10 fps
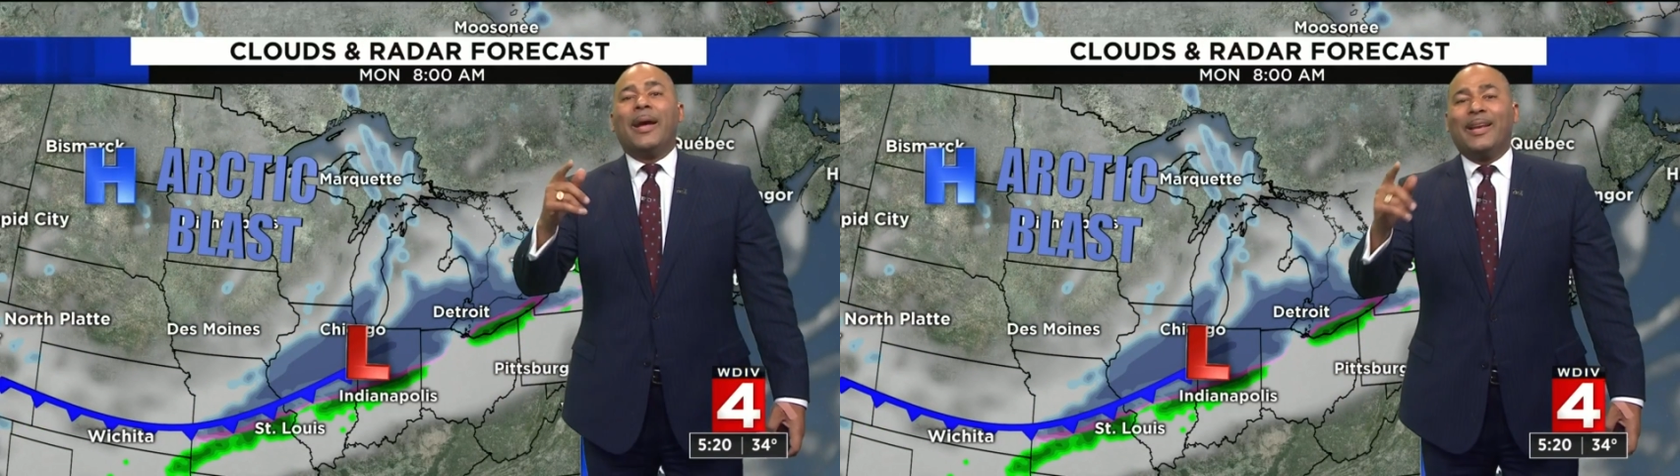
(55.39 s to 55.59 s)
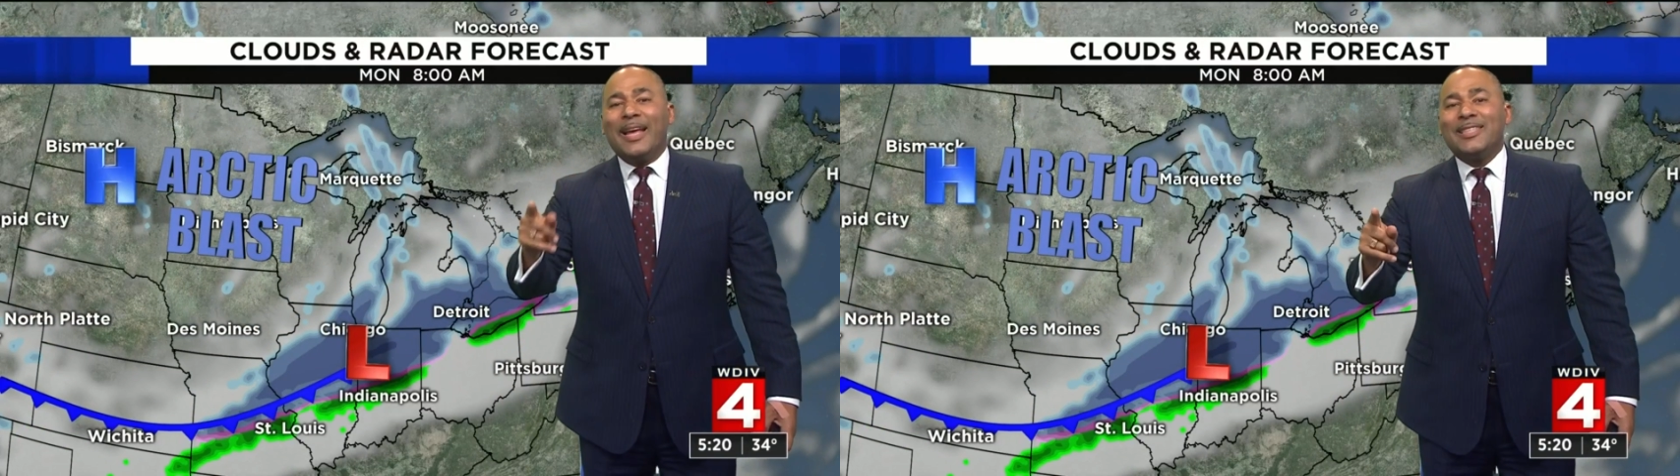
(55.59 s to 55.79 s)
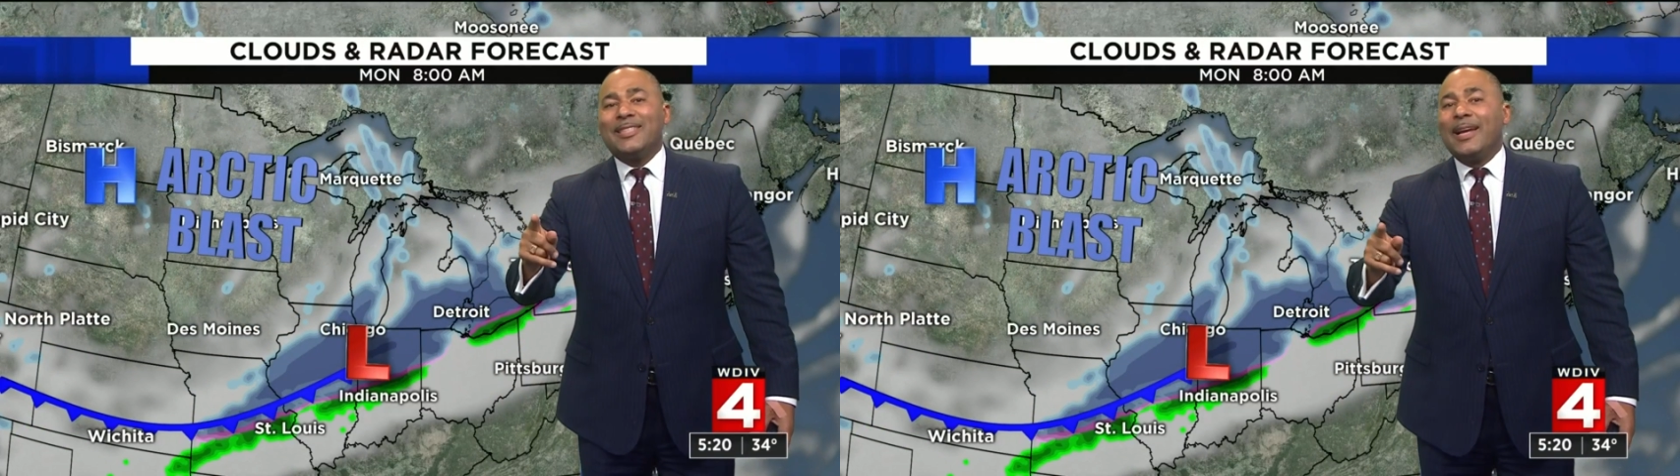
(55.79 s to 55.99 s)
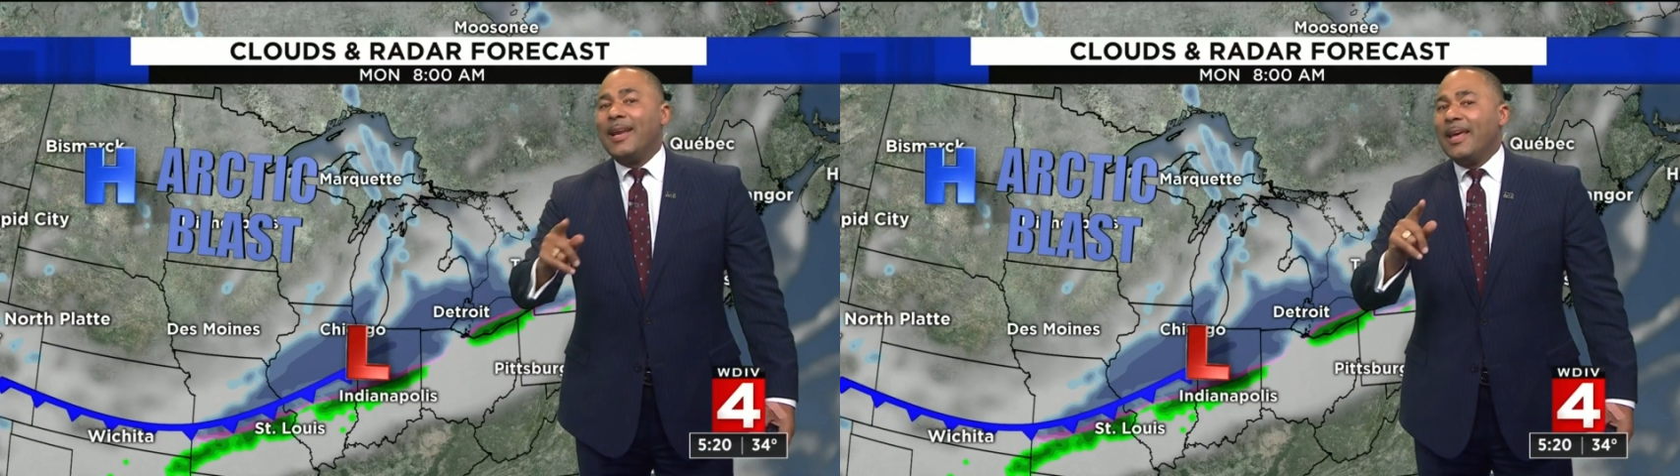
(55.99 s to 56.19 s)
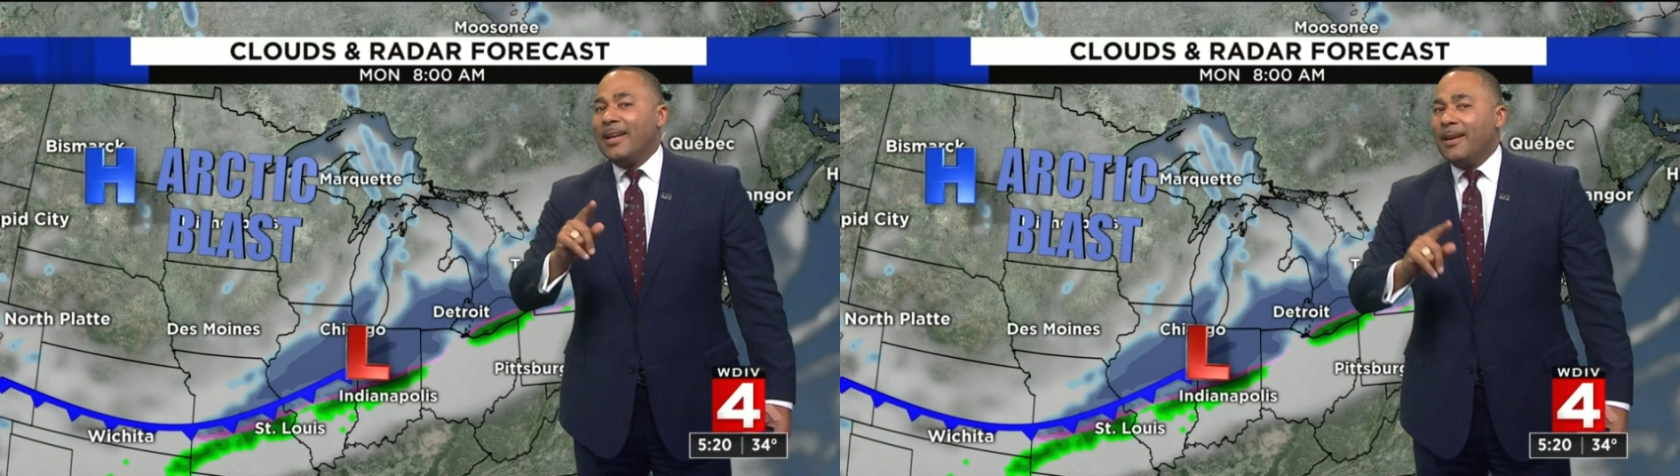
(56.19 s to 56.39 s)
late
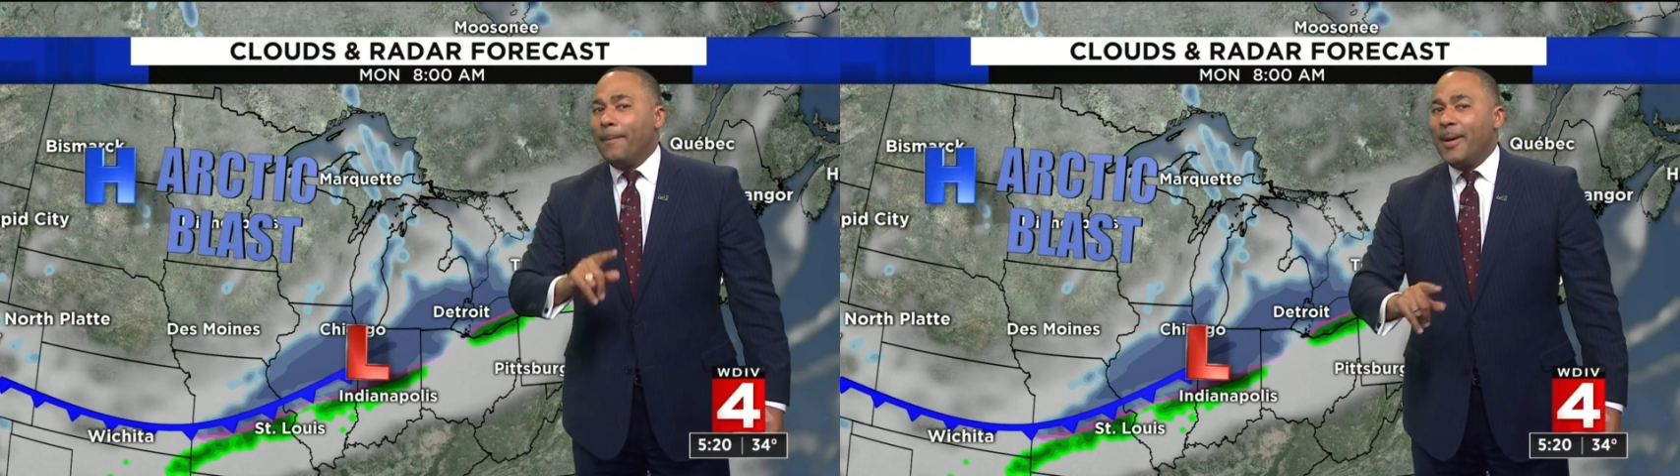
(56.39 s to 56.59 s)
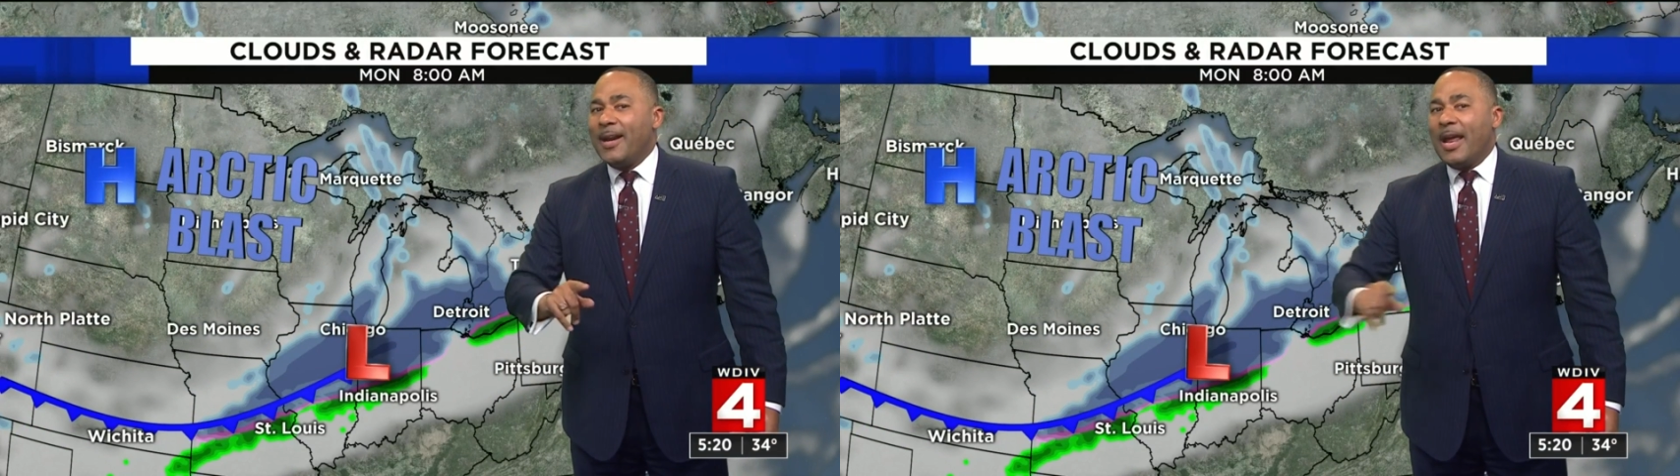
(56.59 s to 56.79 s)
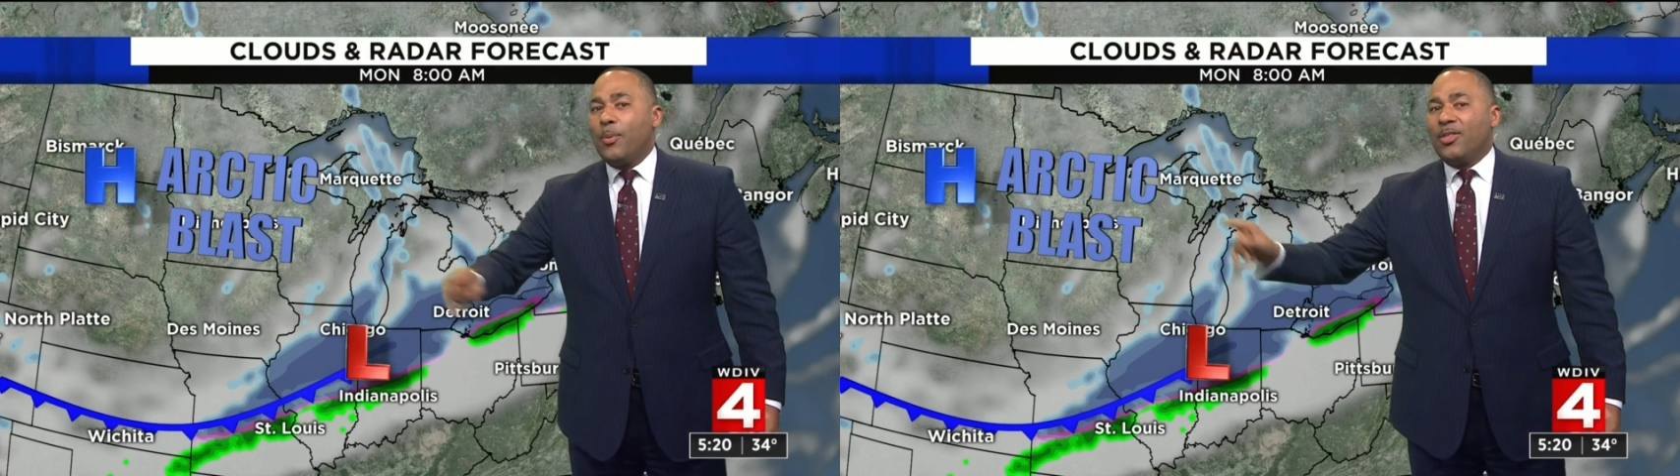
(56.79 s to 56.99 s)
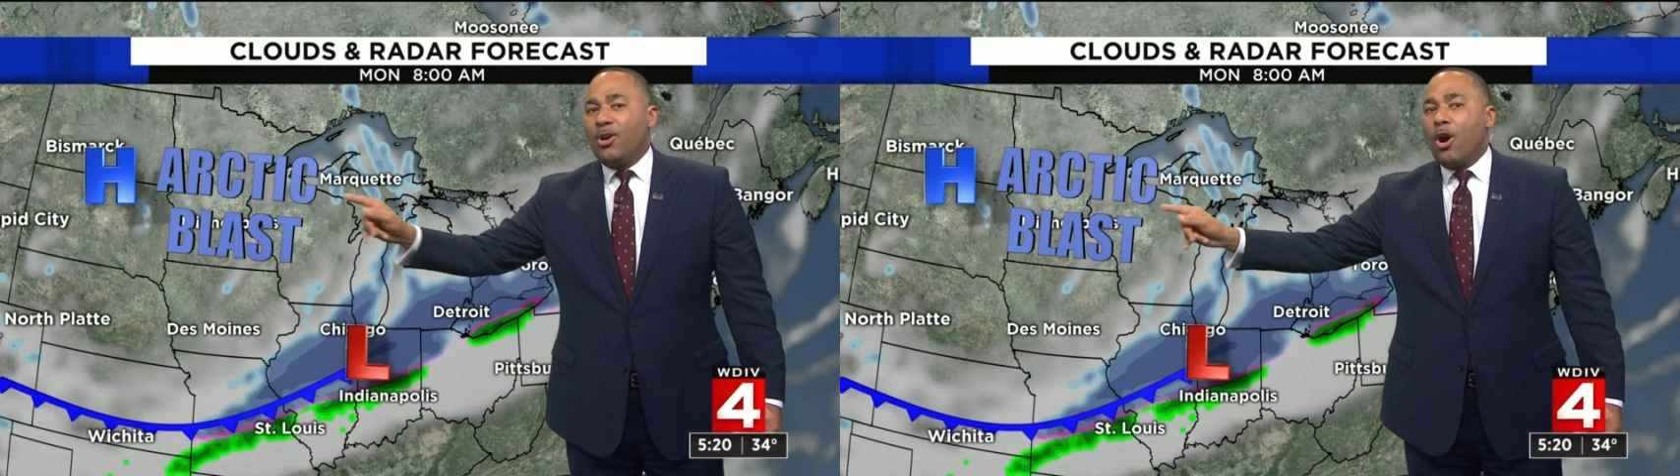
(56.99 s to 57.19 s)
Sunday and into Monday with an